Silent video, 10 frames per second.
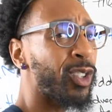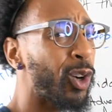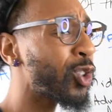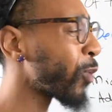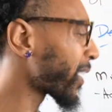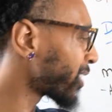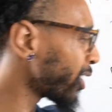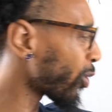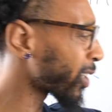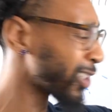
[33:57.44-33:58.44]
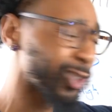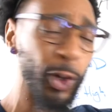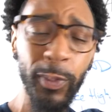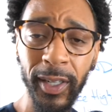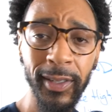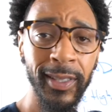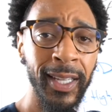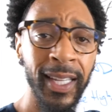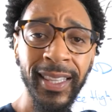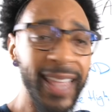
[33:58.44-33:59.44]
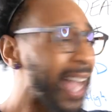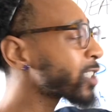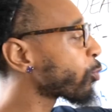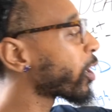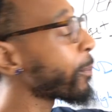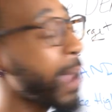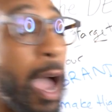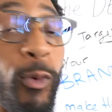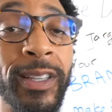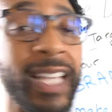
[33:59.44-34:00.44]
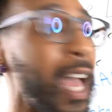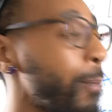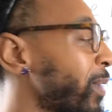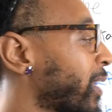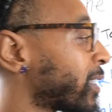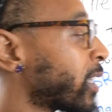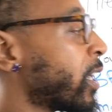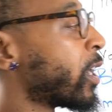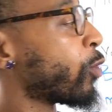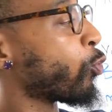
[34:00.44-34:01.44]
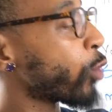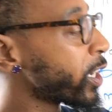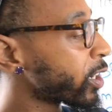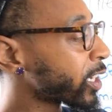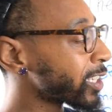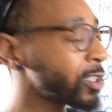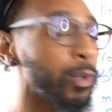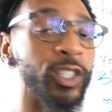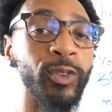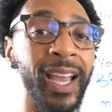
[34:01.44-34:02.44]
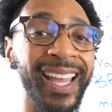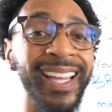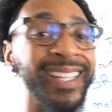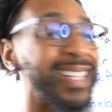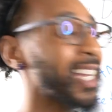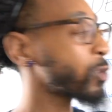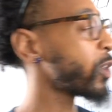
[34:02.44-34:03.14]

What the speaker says: go direct to your consumers. That's where the power is at, because where your customers are at, that's where